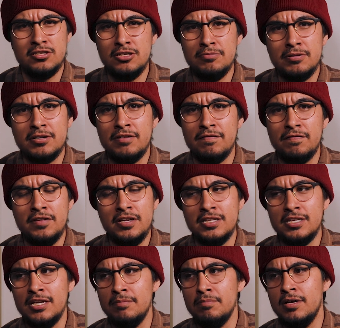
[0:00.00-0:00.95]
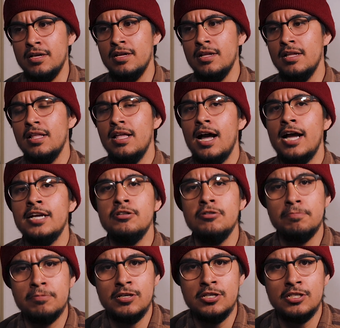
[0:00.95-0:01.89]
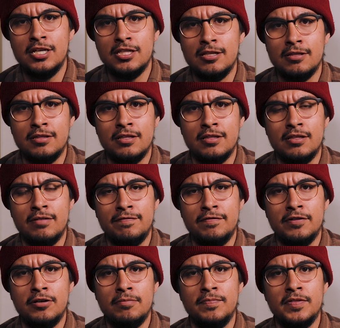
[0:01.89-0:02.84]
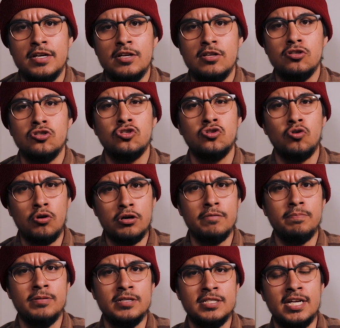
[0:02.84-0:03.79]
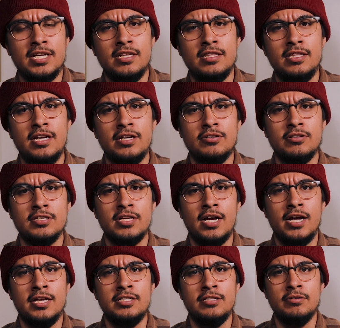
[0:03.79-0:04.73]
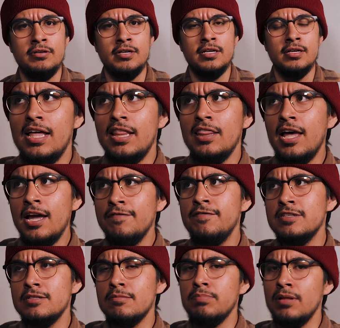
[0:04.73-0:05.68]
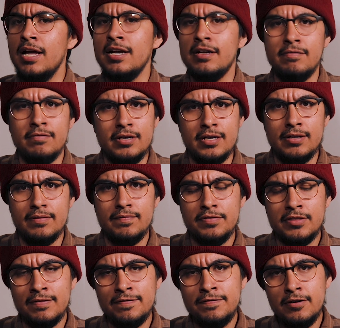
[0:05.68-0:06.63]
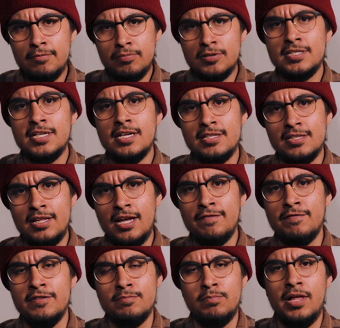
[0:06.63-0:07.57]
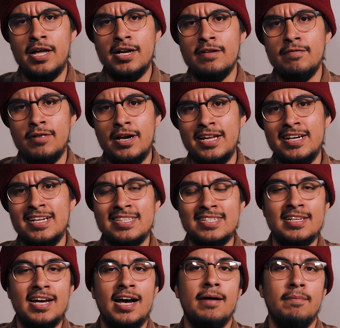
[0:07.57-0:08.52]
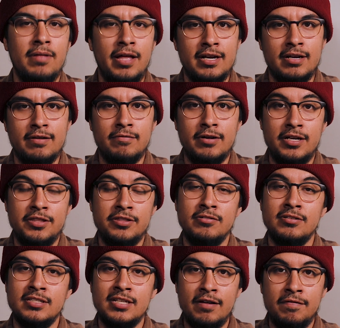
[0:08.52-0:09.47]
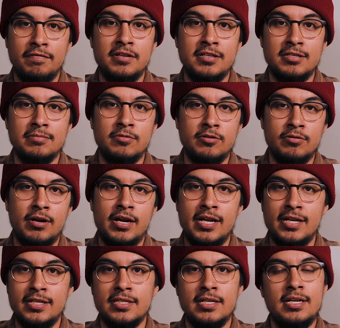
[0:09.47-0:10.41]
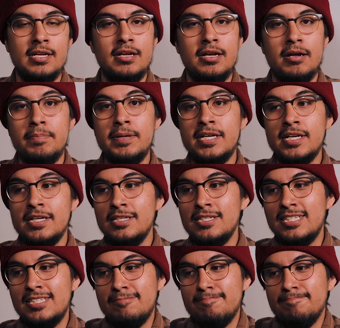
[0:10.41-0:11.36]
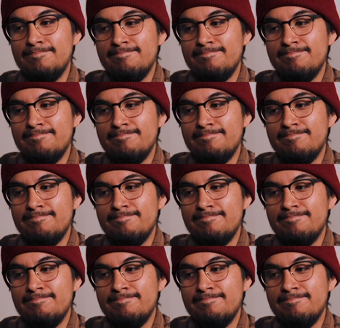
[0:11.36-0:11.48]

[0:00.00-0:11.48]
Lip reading: super conflicting, but I do appreciate that the film sort of presented the other side to it. Life isn't black and white. The film presents life as black and white, and it's not black and white. There's definitely some grays, because